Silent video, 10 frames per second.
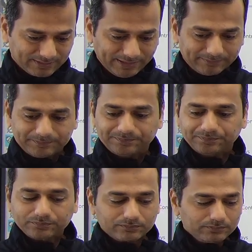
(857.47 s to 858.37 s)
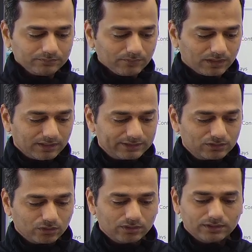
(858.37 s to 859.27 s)
Then
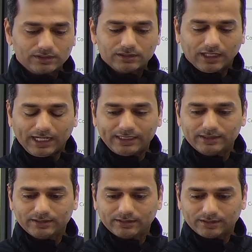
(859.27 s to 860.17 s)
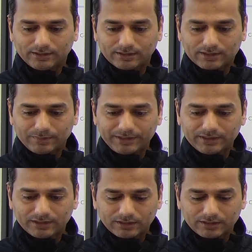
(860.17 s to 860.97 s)
let's go and commit